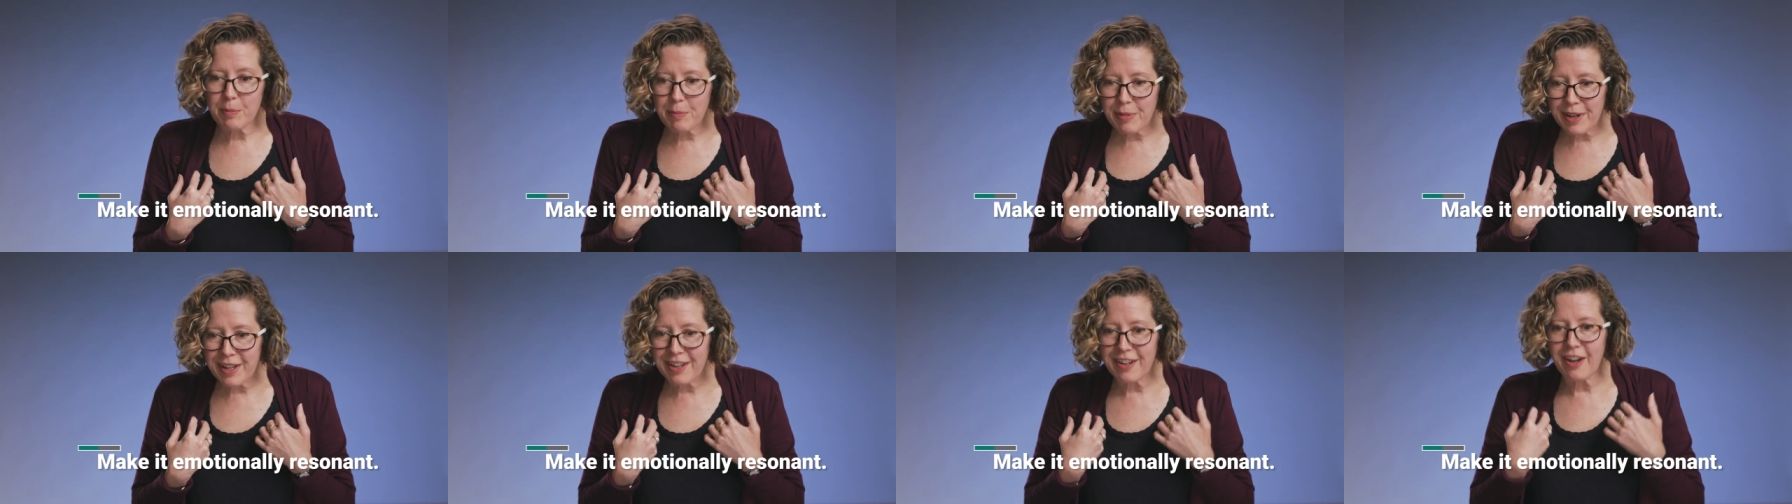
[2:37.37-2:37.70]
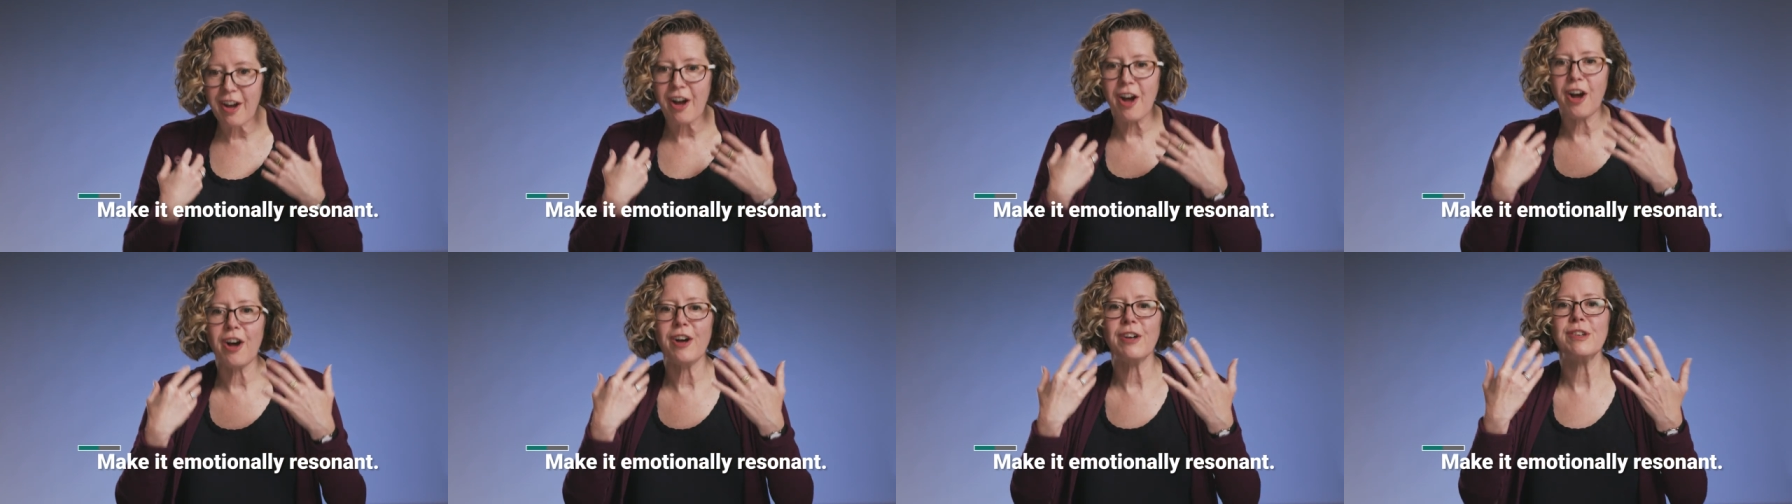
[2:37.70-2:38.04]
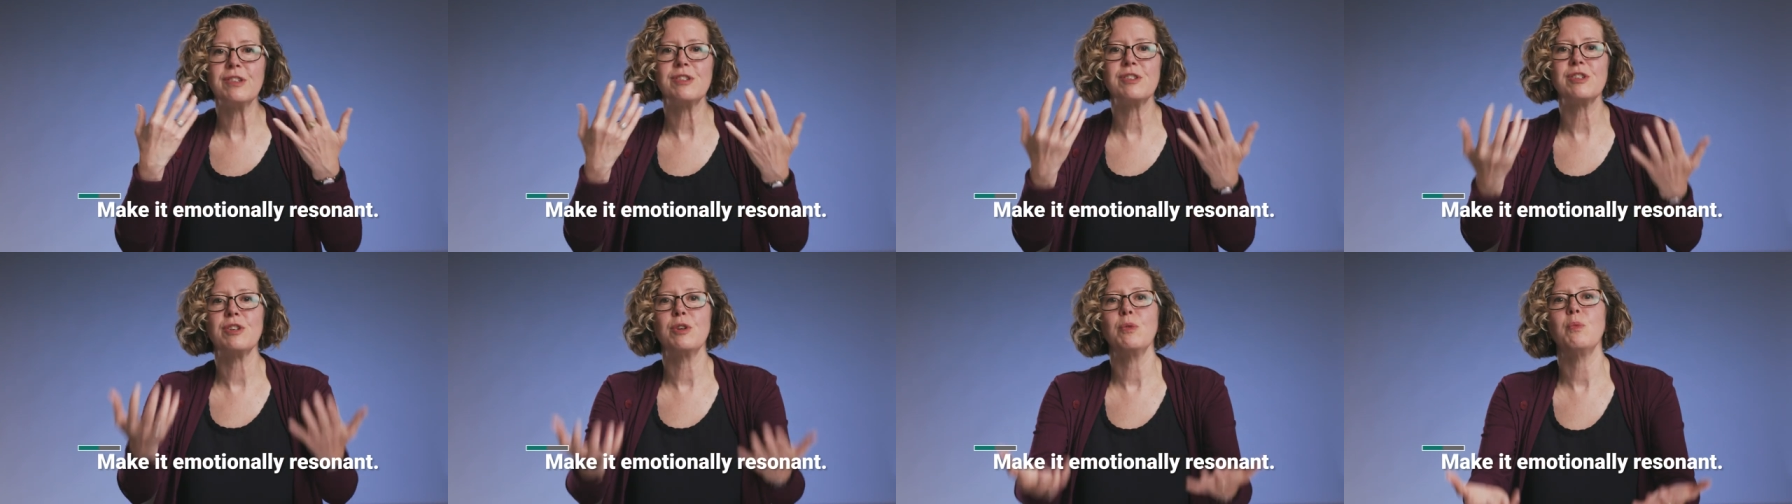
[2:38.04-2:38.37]
but
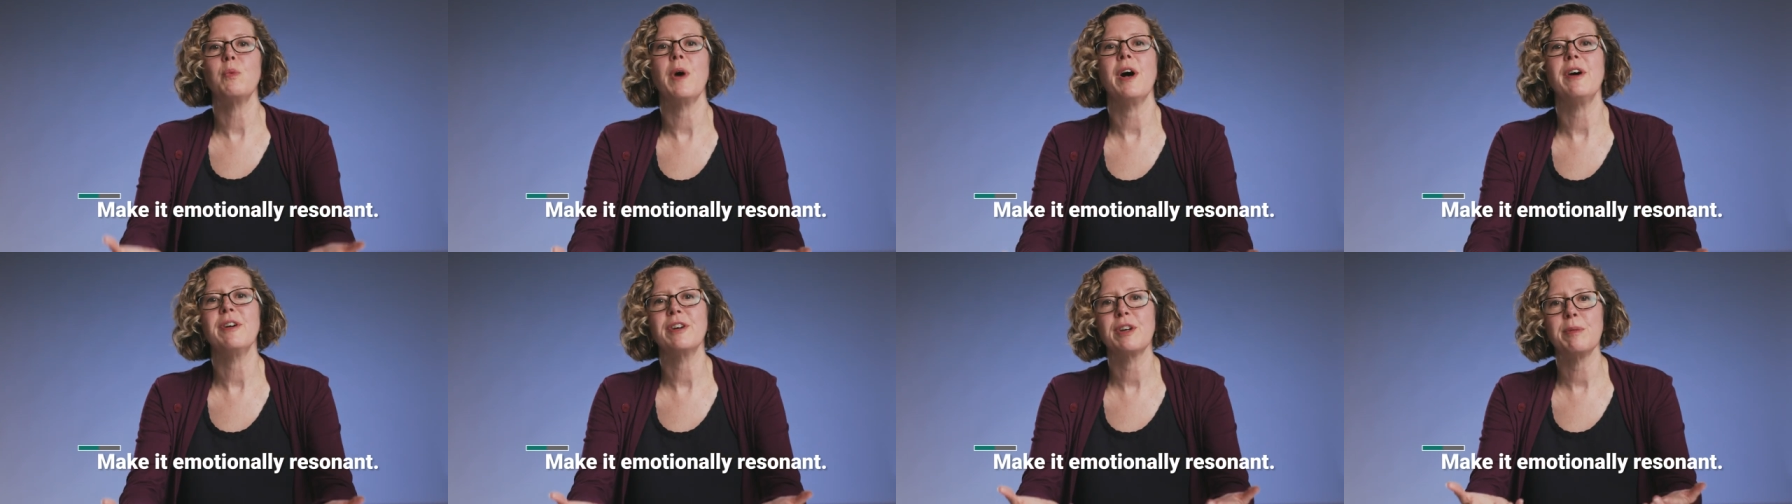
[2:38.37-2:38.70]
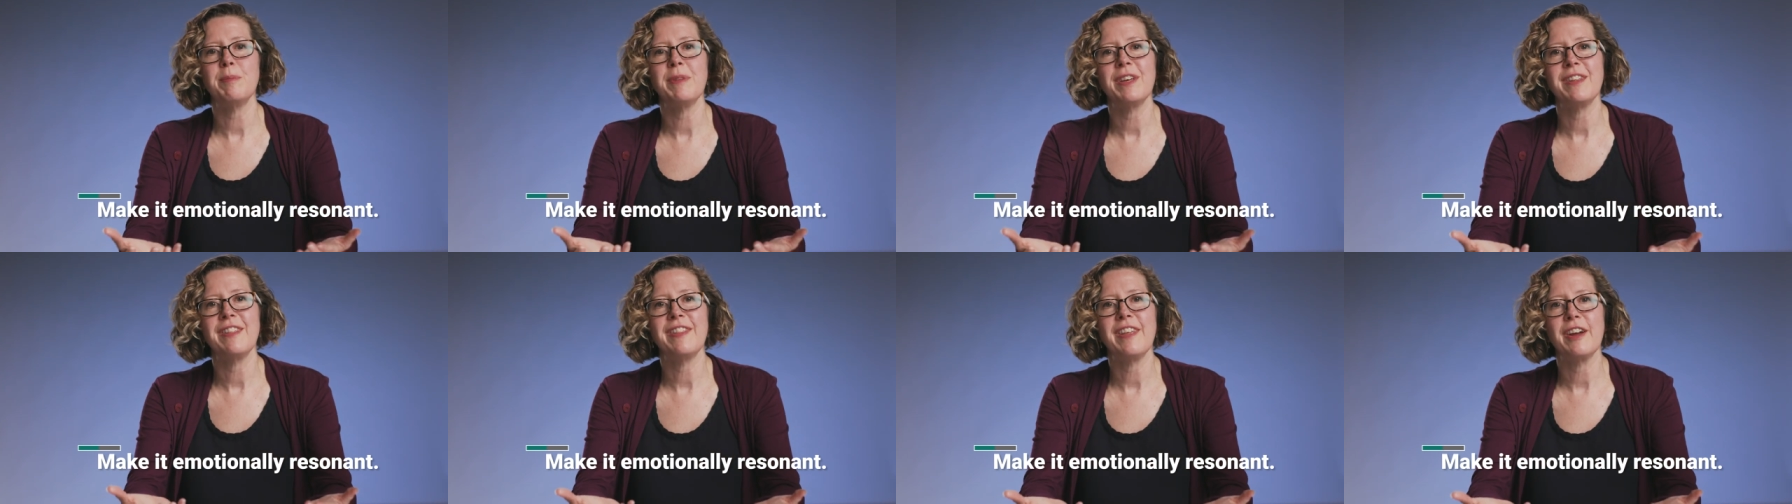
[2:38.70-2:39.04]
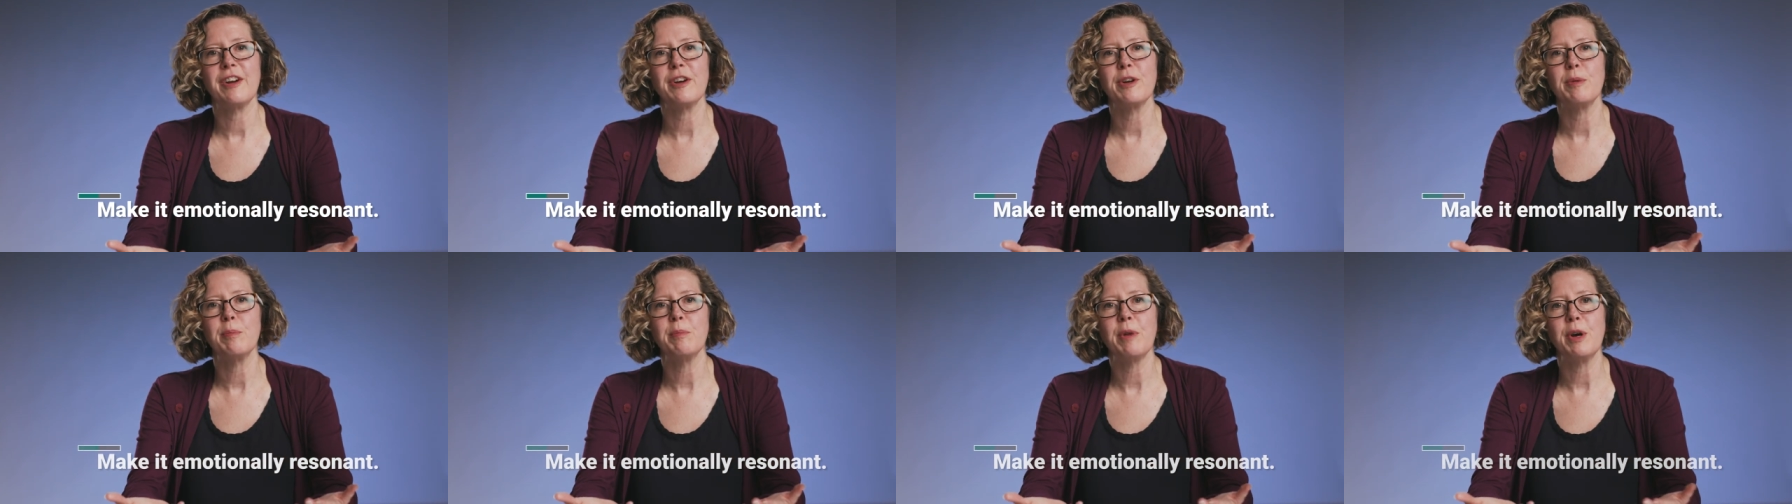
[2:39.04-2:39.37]
also welcoming
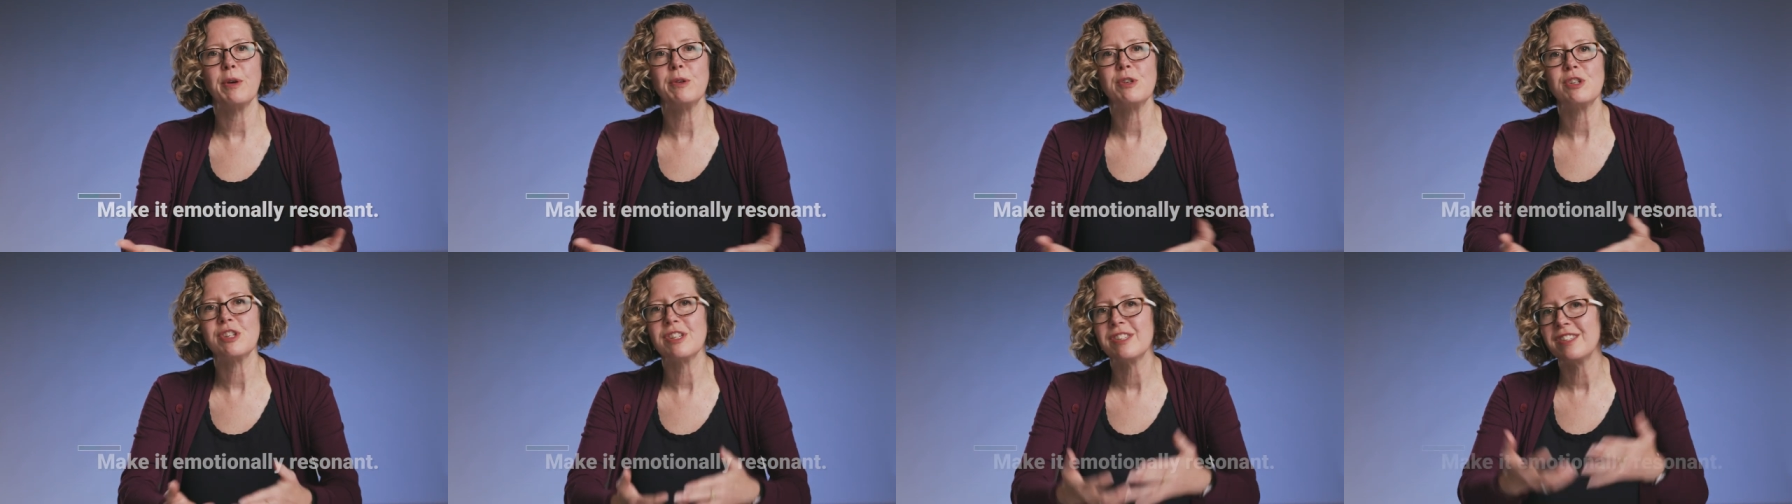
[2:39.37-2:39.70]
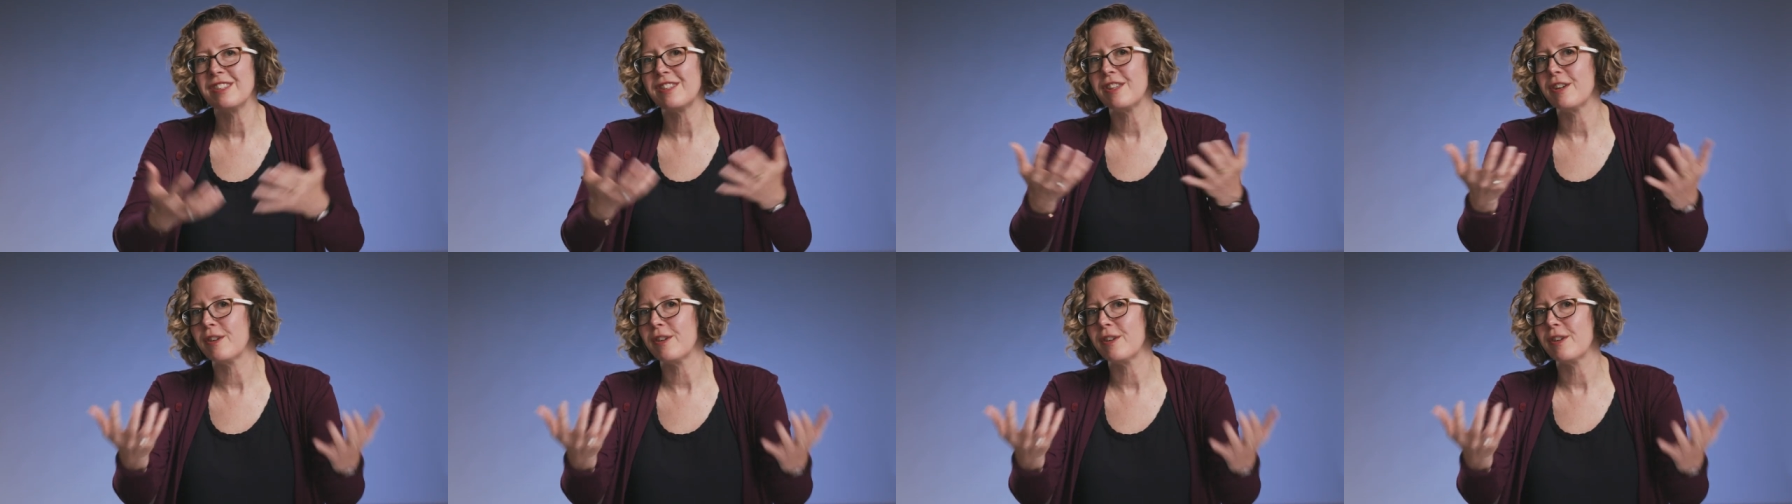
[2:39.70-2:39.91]
their emotions,